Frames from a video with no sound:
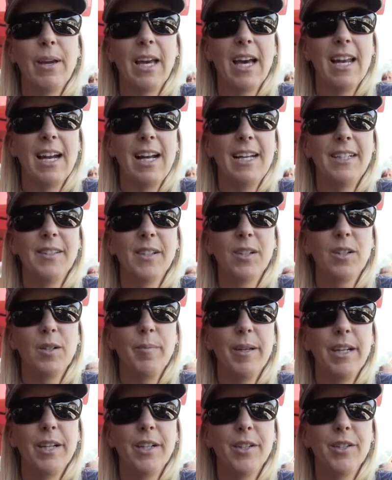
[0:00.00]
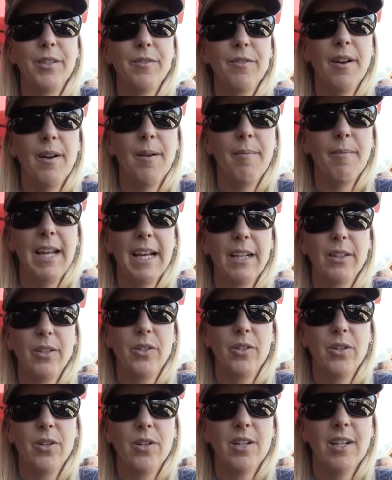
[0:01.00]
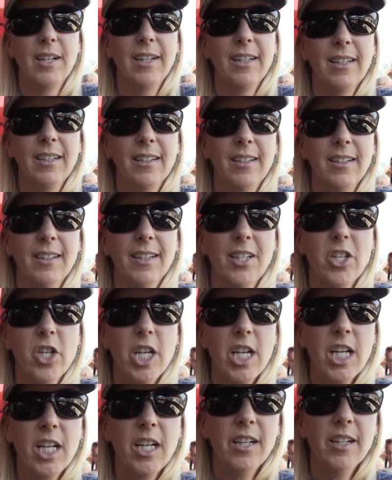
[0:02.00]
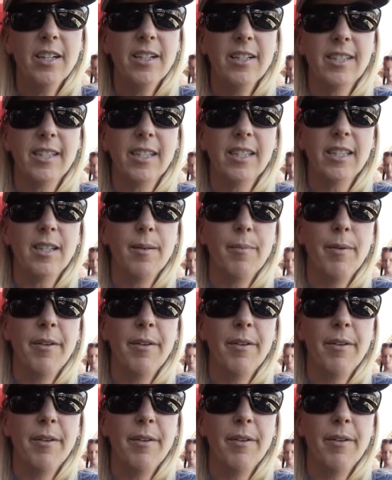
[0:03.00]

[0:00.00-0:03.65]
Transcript: we got icicle beers from next door. Cheers to